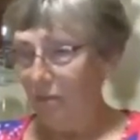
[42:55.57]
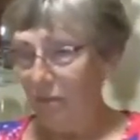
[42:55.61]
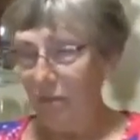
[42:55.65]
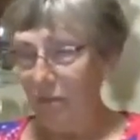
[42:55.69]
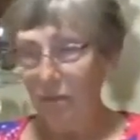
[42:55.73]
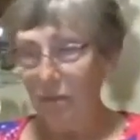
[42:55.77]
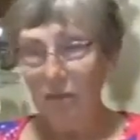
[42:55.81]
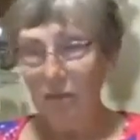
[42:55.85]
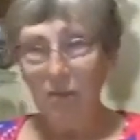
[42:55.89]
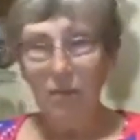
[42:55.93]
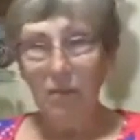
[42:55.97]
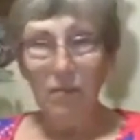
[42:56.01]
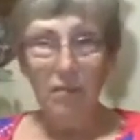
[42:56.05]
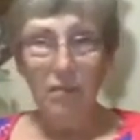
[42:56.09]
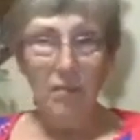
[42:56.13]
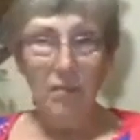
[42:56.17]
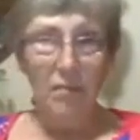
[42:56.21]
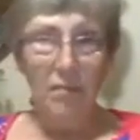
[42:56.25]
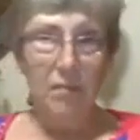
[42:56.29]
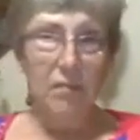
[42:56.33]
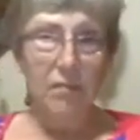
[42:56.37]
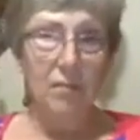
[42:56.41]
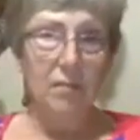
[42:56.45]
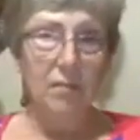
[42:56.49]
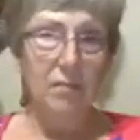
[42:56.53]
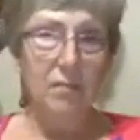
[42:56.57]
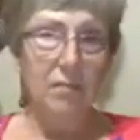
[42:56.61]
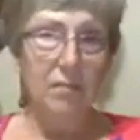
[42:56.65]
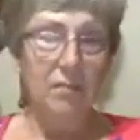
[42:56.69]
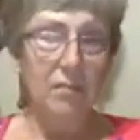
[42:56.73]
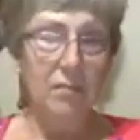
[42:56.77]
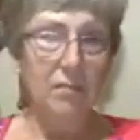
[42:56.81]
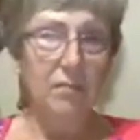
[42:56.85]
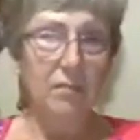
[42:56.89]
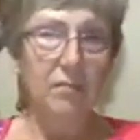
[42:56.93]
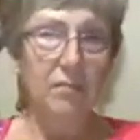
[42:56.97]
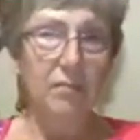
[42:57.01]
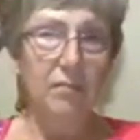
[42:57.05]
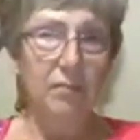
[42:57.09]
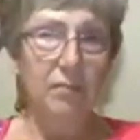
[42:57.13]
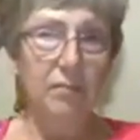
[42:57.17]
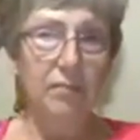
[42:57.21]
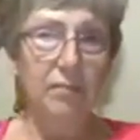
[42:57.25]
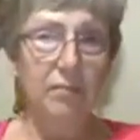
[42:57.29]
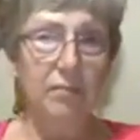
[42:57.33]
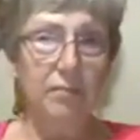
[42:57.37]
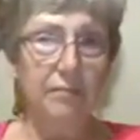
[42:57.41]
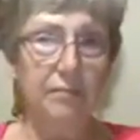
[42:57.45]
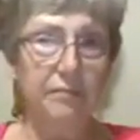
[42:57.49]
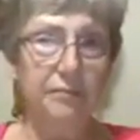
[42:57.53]

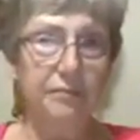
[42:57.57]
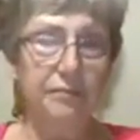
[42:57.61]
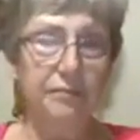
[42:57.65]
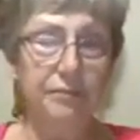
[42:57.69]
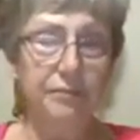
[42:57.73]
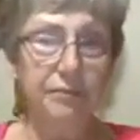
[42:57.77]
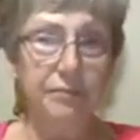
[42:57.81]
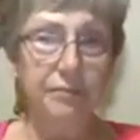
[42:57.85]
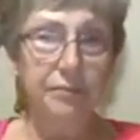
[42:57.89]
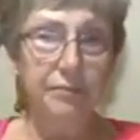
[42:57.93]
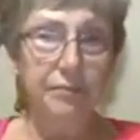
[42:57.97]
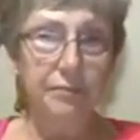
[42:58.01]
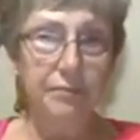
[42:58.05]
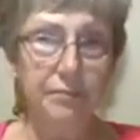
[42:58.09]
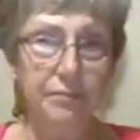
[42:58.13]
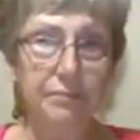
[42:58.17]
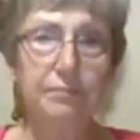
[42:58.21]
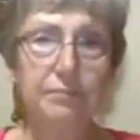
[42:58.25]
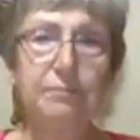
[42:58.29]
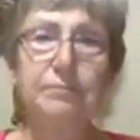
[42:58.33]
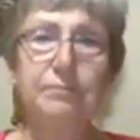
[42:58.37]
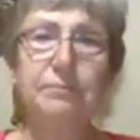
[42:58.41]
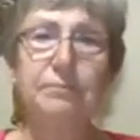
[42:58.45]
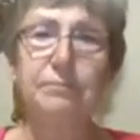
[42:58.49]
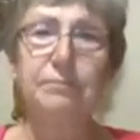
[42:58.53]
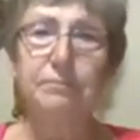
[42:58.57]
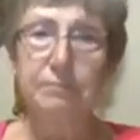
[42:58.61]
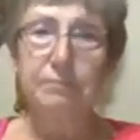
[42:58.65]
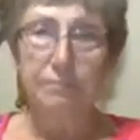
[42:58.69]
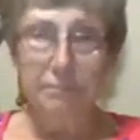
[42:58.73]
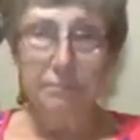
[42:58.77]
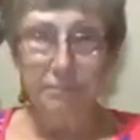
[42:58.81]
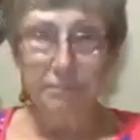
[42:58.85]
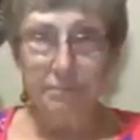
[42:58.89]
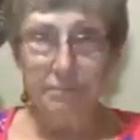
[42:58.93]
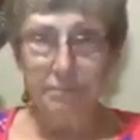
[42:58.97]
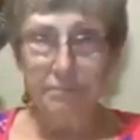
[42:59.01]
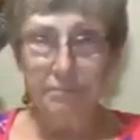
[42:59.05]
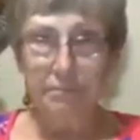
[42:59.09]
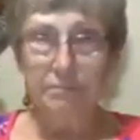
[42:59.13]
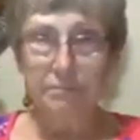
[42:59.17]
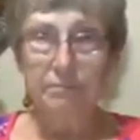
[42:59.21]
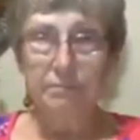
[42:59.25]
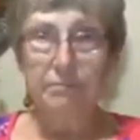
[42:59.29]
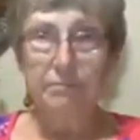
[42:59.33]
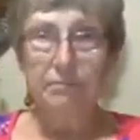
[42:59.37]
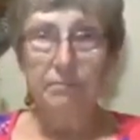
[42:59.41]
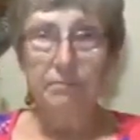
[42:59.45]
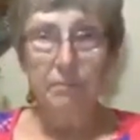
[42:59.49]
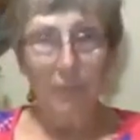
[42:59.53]

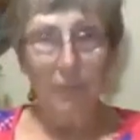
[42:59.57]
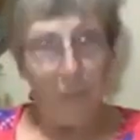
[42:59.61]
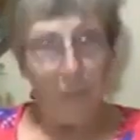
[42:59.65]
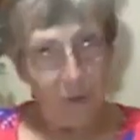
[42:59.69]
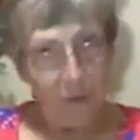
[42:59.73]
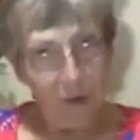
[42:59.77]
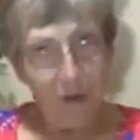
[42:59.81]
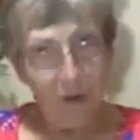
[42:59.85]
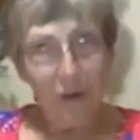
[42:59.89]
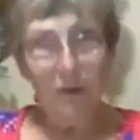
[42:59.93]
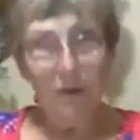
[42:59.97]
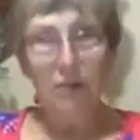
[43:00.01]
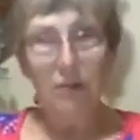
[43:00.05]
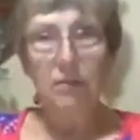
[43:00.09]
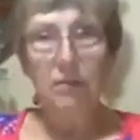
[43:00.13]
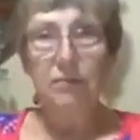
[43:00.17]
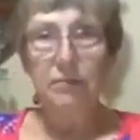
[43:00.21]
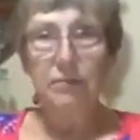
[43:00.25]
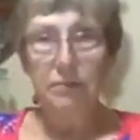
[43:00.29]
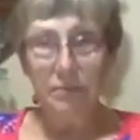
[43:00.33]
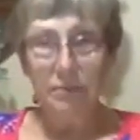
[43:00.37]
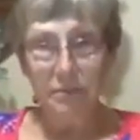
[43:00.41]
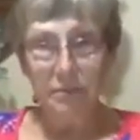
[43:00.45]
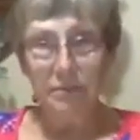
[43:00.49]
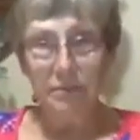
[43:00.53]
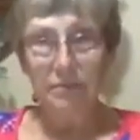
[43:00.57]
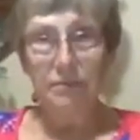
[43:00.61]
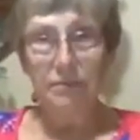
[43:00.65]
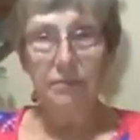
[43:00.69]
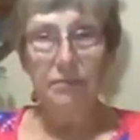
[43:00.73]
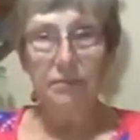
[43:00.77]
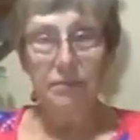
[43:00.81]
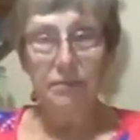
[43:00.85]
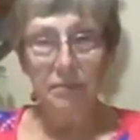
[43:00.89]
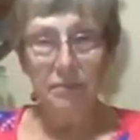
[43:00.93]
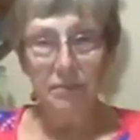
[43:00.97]
The person shown says nothing.